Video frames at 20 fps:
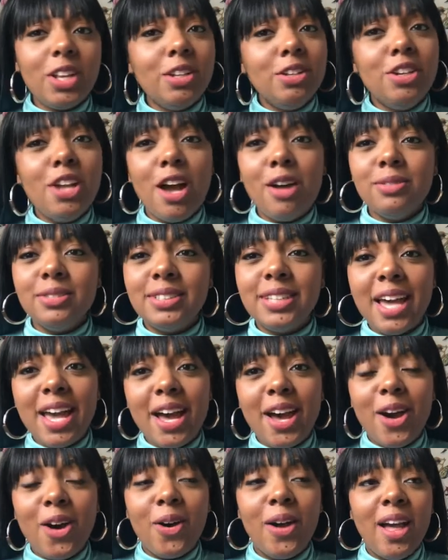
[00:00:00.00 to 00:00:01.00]
Don't
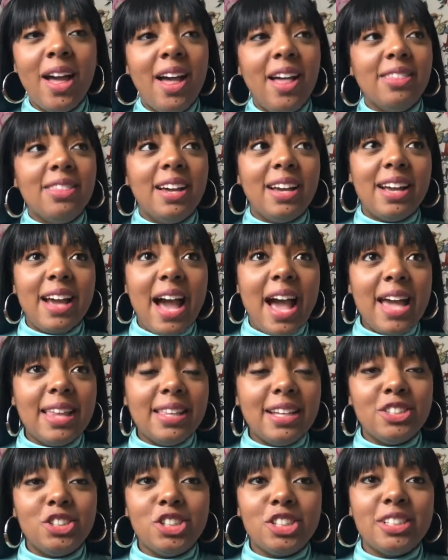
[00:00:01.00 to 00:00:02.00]
tell the guy
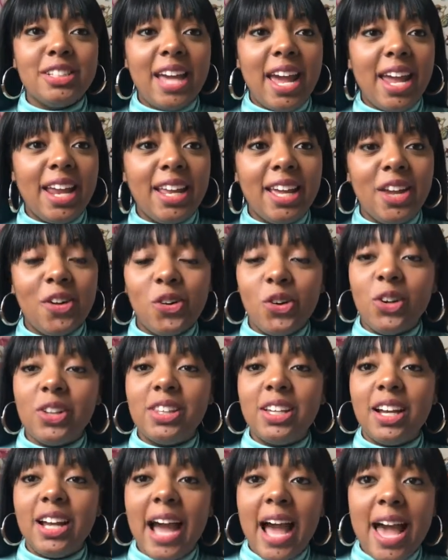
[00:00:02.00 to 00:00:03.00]
that you're dating or
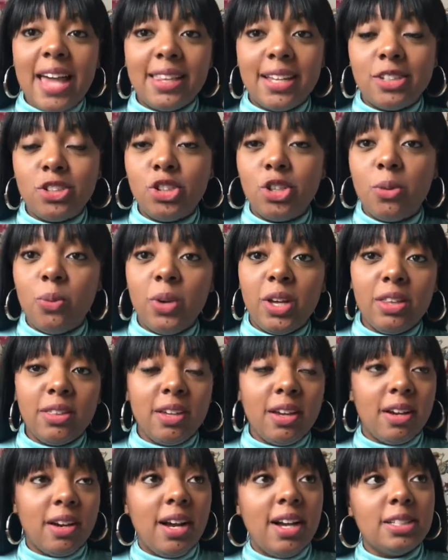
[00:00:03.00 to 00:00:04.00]
the guy that you're with,
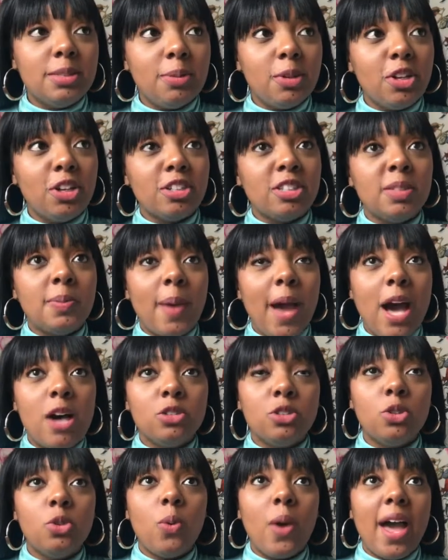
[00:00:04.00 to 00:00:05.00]
your husband, your
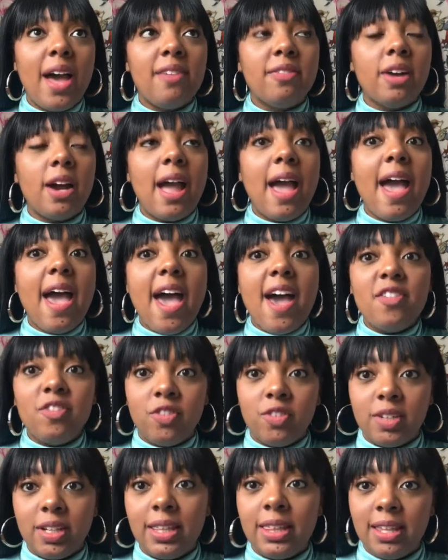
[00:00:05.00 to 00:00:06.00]
spouse, whoever,
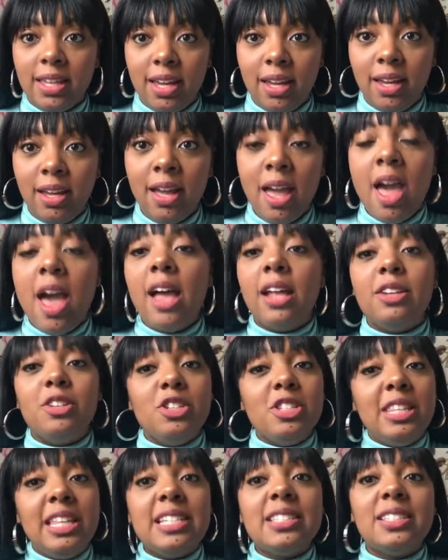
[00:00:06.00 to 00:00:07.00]
everything.
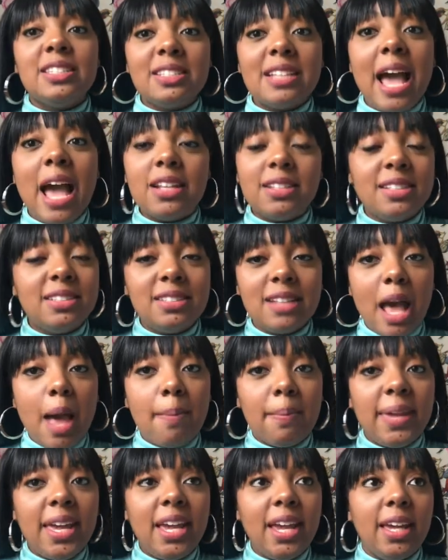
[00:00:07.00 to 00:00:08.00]
This is not, does
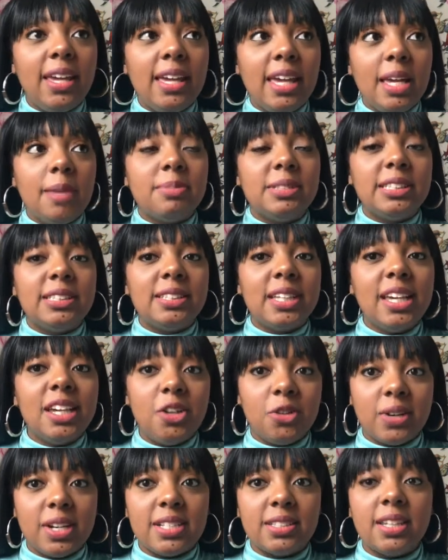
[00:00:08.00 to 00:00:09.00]
not mean keep
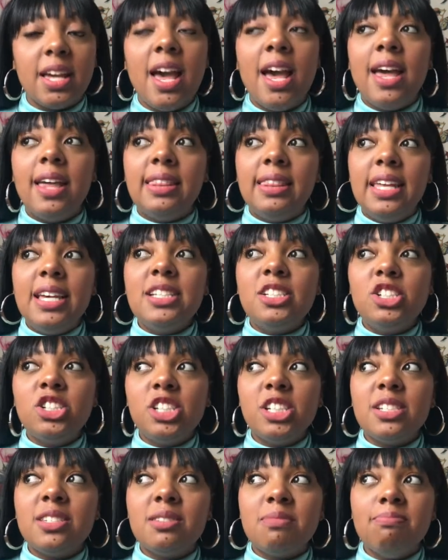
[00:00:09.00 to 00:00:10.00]
secrets. This
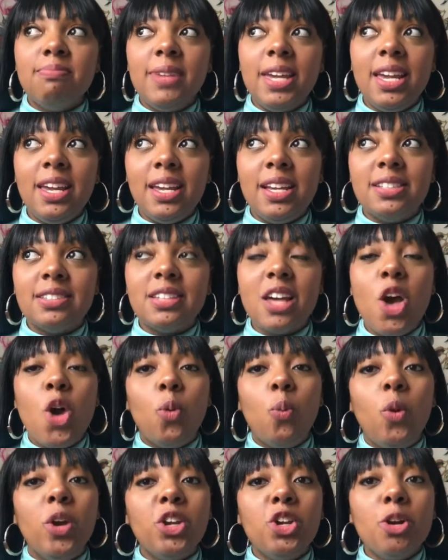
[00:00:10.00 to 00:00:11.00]
just means
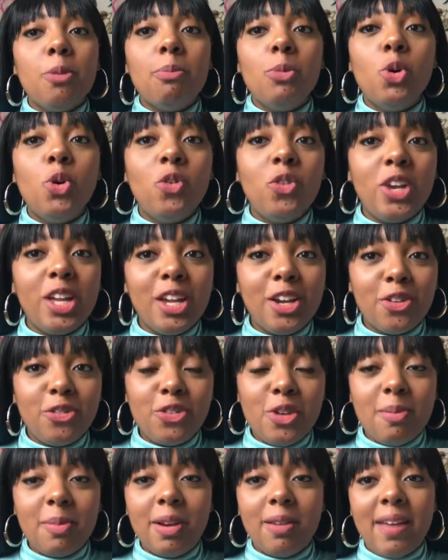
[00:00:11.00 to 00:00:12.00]
when you're moving in your
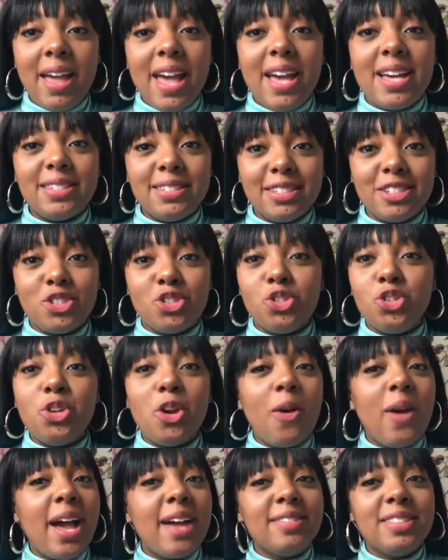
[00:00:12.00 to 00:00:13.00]
feminine essence, you
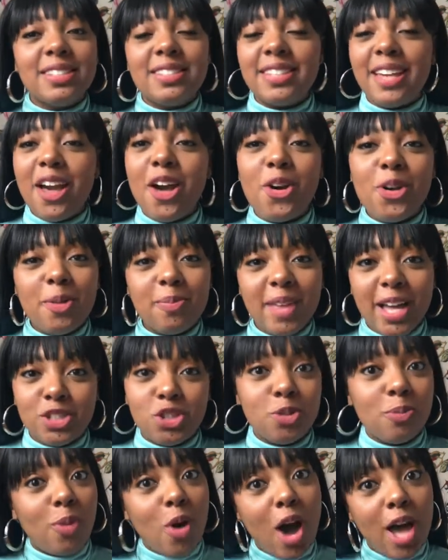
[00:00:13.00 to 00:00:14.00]
don't have to tell him
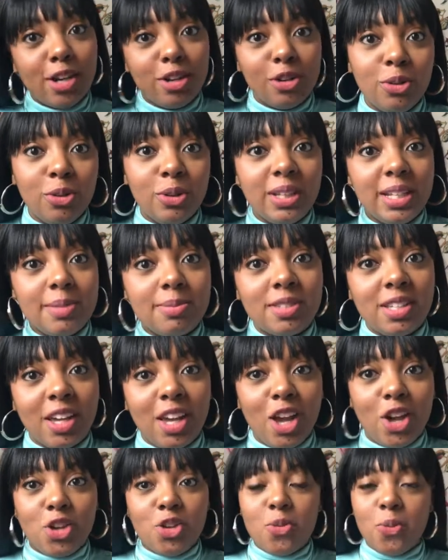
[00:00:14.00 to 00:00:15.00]
that you bought
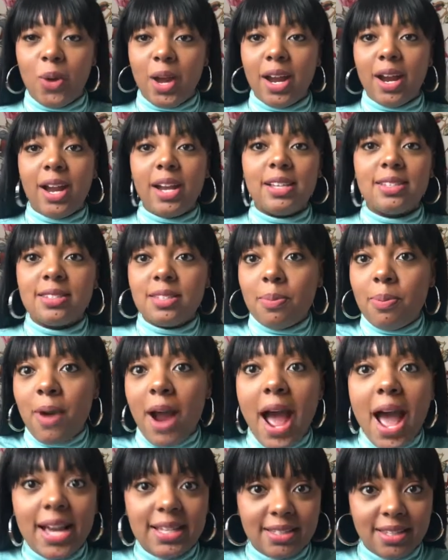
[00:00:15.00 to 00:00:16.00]
lipstick and you wearing it.
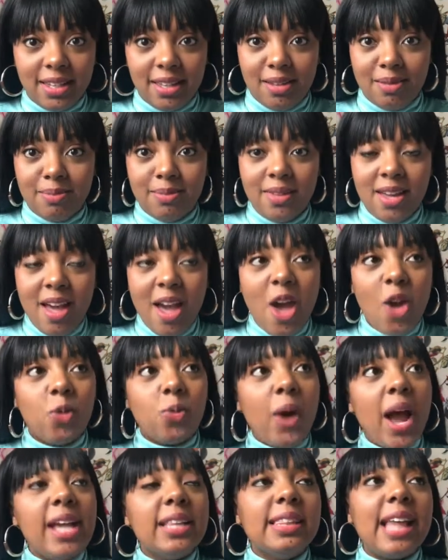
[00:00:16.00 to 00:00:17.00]
Surprise him,
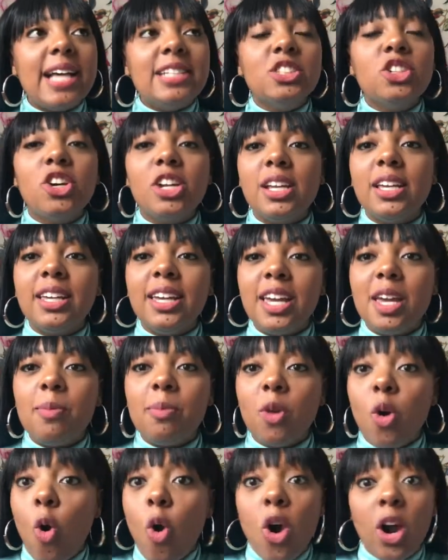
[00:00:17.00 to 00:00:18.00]
right? That's going to
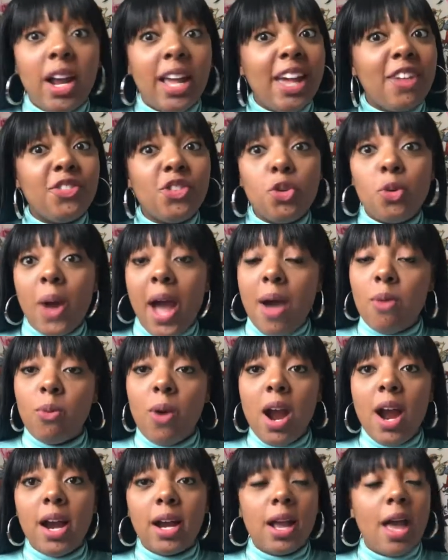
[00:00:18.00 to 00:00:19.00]
keep, or if you at
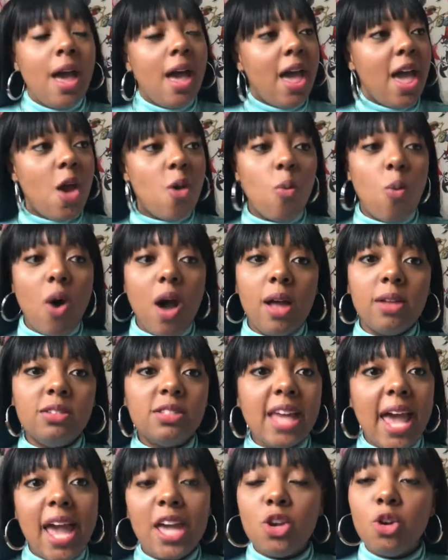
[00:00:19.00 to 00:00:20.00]
work and one
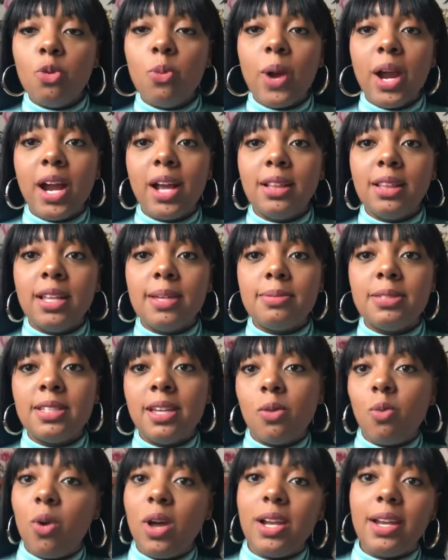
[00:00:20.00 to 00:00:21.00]
day you wearing
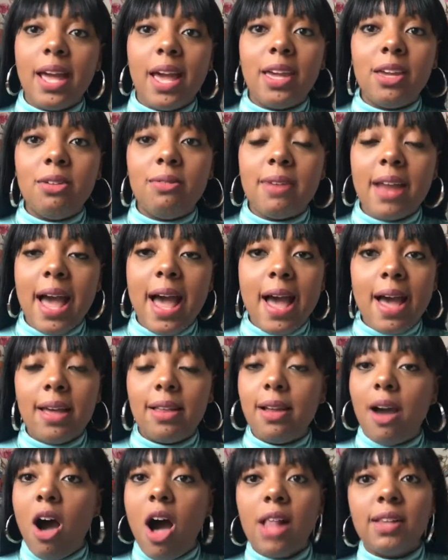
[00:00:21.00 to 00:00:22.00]
lipstick, one day you not.
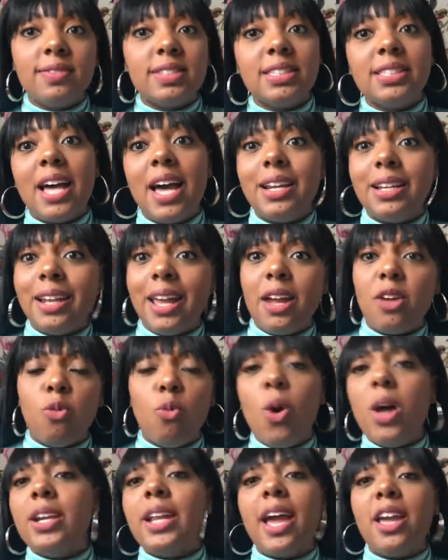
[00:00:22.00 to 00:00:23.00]
All of a sudden,
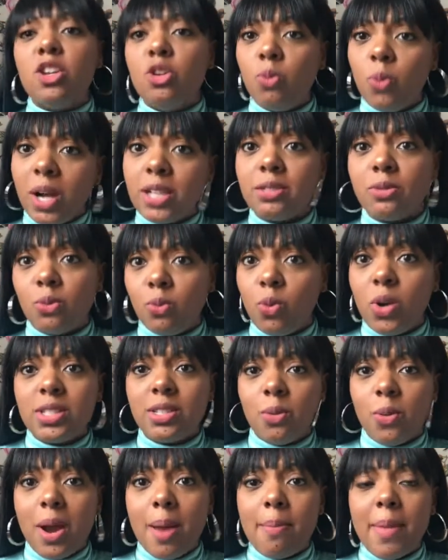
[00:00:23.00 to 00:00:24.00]
one day you wasn't,
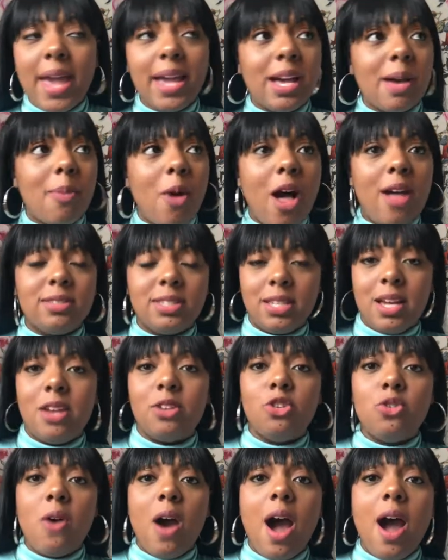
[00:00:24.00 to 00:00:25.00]
wasn't wearing makeup, all of a
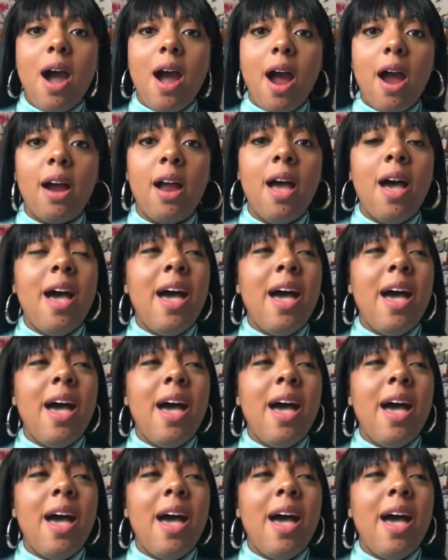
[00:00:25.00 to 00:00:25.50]
sudden you are.